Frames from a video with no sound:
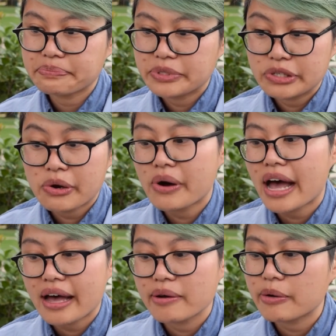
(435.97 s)
So
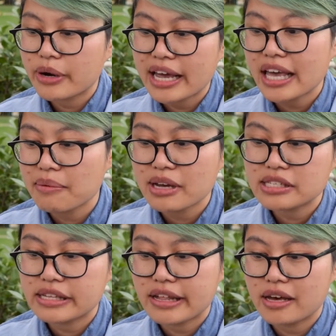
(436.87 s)
when I came
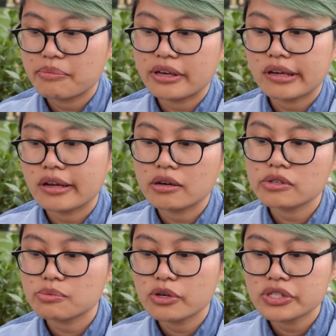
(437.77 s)
out to them, it
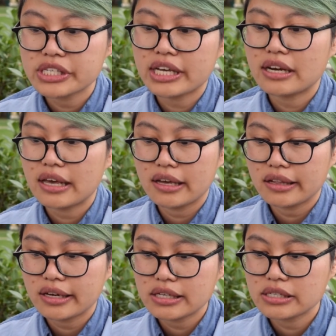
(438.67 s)
was mostly in
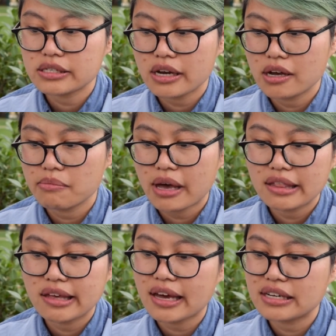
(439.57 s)
English.
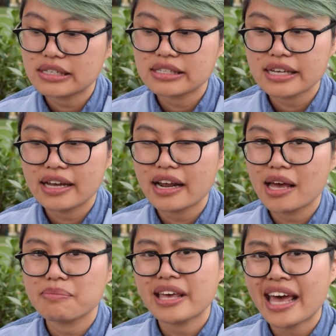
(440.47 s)
I think I just said
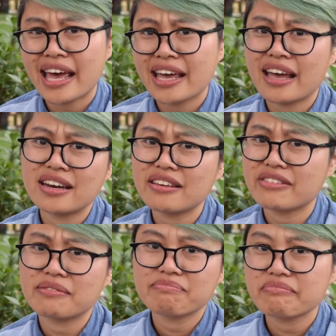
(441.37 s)
I'm gay, and
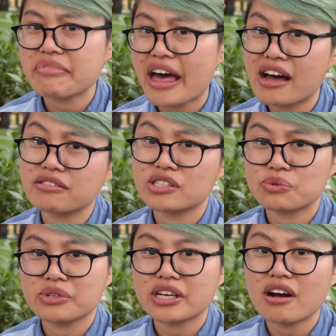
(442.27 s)
even that
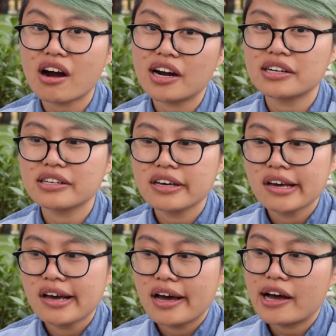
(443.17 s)
was really hard
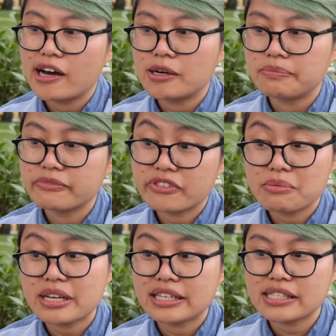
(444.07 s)

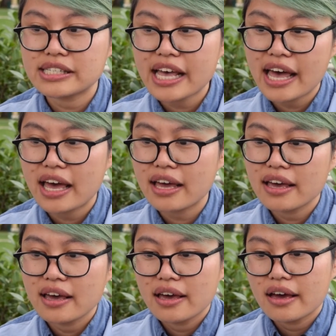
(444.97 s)
for me to
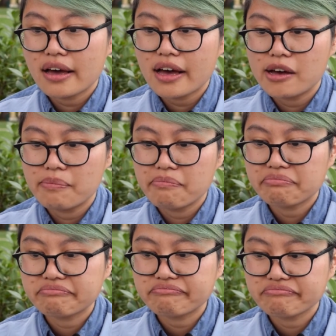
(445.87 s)
say.
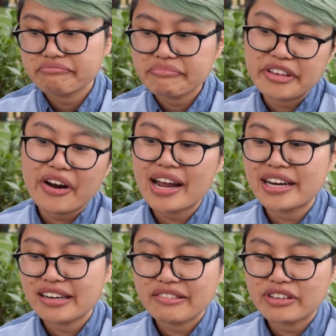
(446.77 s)
I
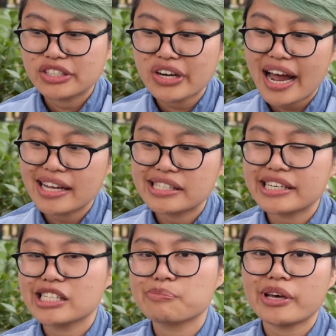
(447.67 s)
didn't even try
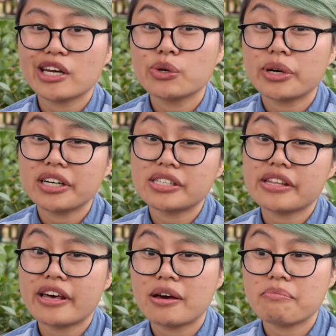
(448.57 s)
to explain queer
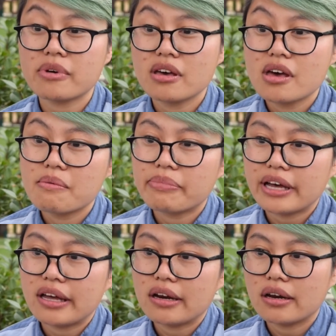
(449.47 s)
to them,
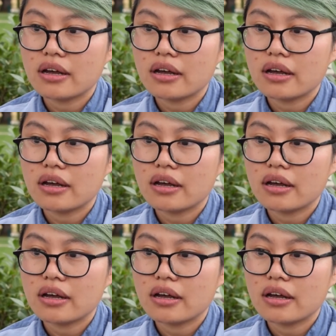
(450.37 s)
but